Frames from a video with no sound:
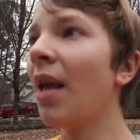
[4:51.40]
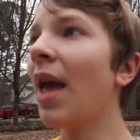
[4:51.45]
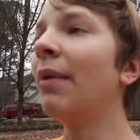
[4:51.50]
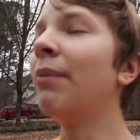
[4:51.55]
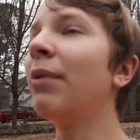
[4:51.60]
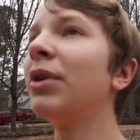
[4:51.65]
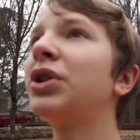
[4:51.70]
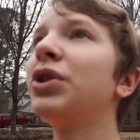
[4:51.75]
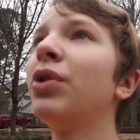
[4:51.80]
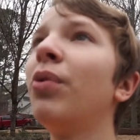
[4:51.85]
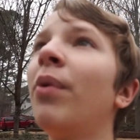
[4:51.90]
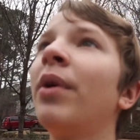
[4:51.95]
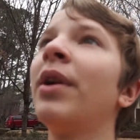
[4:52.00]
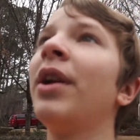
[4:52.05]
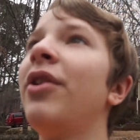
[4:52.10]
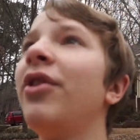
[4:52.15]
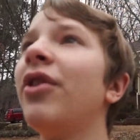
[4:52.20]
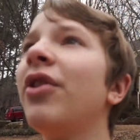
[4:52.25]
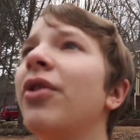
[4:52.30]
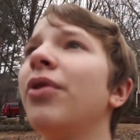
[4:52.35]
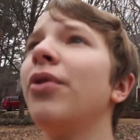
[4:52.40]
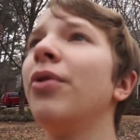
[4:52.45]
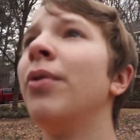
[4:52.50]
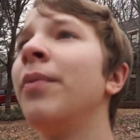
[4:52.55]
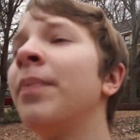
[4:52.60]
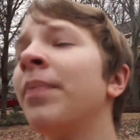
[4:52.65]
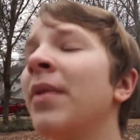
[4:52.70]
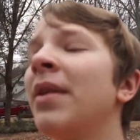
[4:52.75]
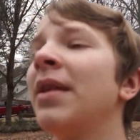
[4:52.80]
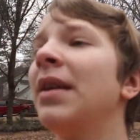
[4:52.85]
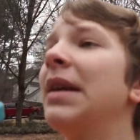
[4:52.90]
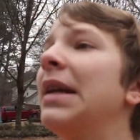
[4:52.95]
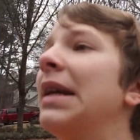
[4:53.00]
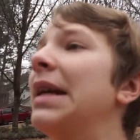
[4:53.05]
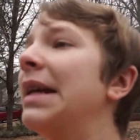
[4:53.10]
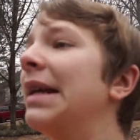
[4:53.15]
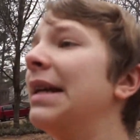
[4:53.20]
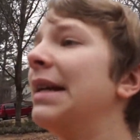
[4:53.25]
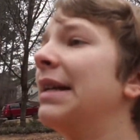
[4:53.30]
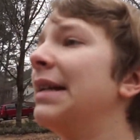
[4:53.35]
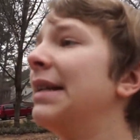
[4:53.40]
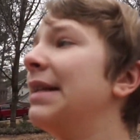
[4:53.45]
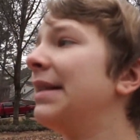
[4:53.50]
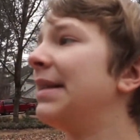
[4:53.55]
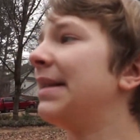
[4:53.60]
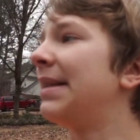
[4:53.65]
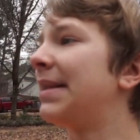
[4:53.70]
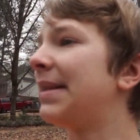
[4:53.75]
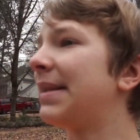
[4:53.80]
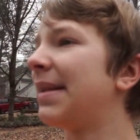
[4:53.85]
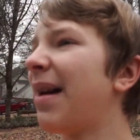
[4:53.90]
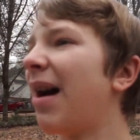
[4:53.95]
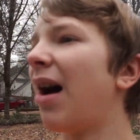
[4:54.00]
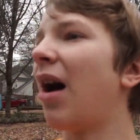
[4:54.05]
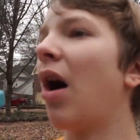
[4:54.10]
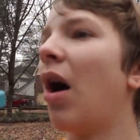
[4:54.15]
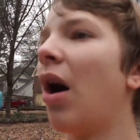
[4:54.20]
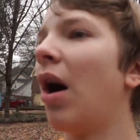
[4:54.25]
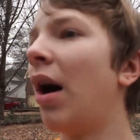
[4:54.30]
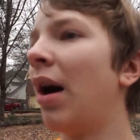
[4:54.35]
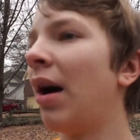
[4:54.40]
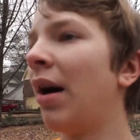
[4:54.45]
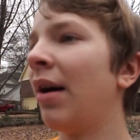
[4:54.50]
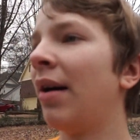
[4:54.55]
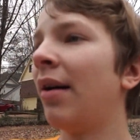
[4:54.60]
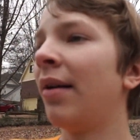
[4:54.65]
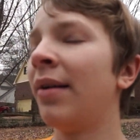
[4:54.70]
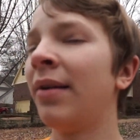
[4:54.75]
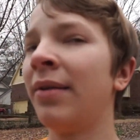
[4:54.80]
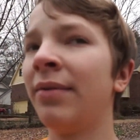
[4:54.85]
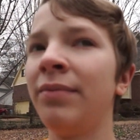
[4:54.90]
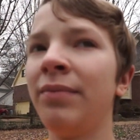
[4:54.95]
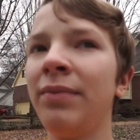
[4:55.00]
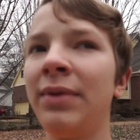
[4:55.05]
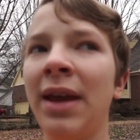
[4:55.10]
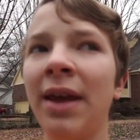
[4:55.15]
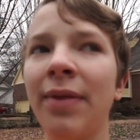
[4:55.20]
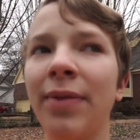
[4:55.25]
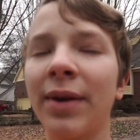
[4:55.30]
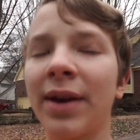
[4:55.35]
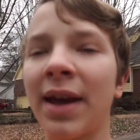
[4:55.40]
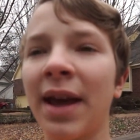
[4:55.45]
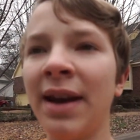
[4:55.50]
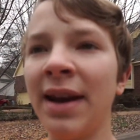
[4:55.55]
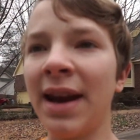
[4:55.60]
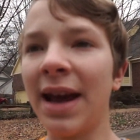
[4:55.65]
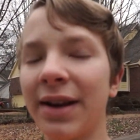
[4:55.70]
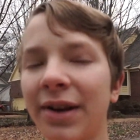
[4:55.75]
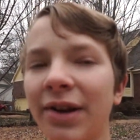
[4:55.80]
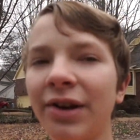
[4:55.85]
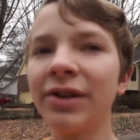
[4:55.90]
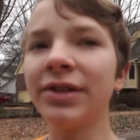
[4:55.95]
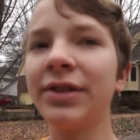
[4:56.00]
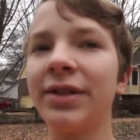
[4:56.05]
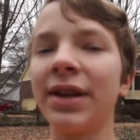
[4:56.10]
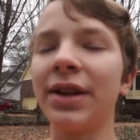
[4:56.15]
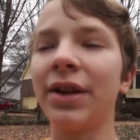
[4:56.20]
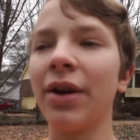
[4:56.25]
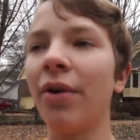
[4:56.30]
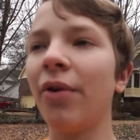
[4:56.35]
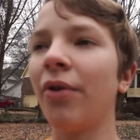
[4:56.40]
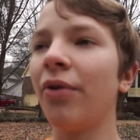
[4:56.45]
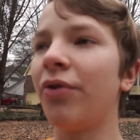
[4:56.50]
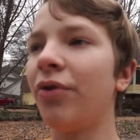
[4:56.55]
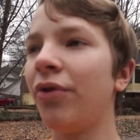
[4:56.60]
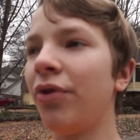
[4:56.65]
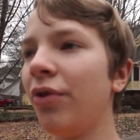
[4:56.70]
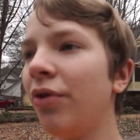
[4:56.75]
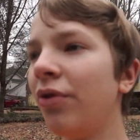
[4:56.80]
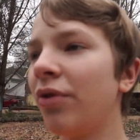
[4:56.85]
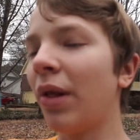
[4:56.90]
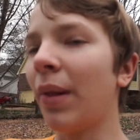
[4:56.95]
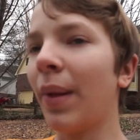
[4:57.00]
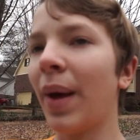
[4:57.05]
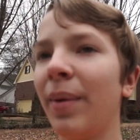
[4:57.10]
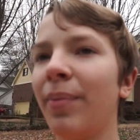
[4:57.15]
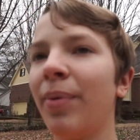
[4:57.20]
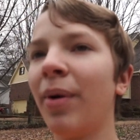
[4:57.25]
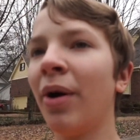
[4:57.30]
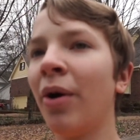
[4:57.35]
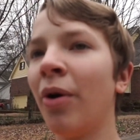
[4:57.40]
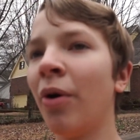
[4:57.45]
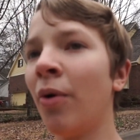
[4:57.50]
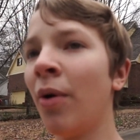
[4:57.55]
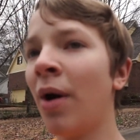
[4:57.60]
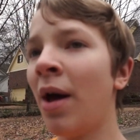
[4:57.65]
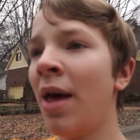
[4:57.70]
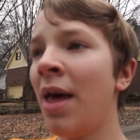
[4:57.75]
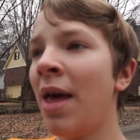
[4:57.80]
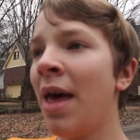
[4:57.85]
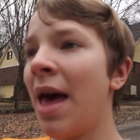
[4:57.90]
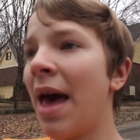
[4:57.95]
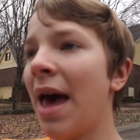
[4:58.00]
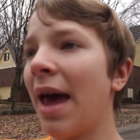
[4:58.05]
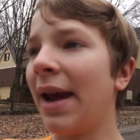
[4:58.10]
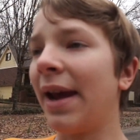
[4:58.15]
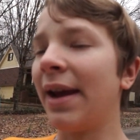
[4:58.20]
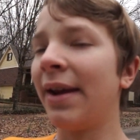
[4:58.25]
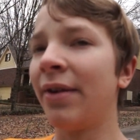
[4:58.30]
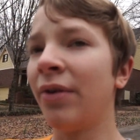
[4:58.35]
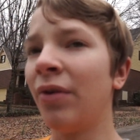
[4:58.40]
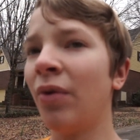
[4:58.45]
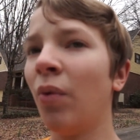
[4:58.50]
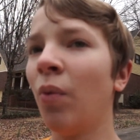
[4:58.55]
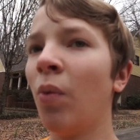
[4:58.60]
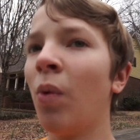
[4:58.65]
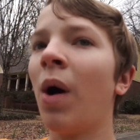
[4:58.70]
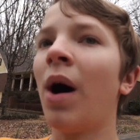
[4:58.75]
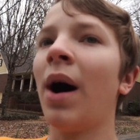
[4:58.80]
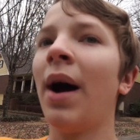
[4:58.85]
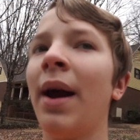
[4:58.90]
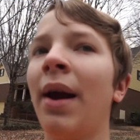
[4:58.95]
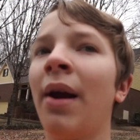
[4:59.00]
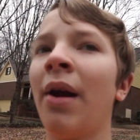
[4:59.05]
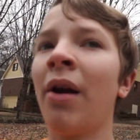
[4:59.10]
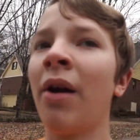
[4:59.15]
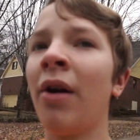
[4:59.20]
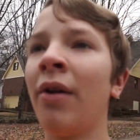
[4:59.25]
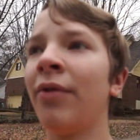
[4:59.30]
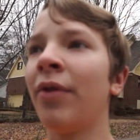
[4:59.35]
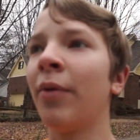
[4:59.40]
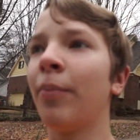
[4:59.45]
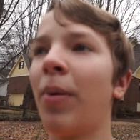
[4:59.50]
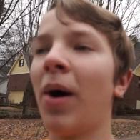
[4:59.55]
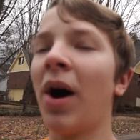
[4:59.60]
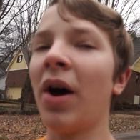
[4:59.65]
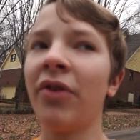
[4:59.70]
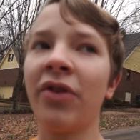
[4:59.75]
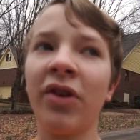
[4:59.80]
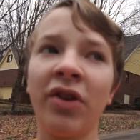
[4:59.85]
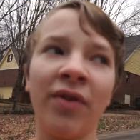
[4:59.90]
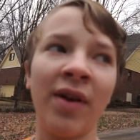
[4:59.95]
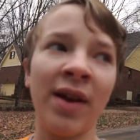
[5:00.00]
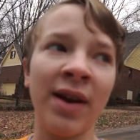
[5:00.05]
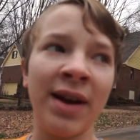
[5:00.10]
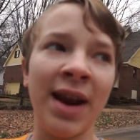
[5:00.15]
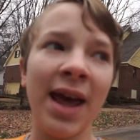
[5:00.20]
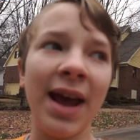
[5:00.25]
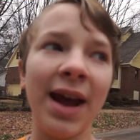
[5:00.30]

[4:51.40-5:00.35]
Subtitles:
and what you'll want to do is get the connectors that go to the LiPo and wire the positive and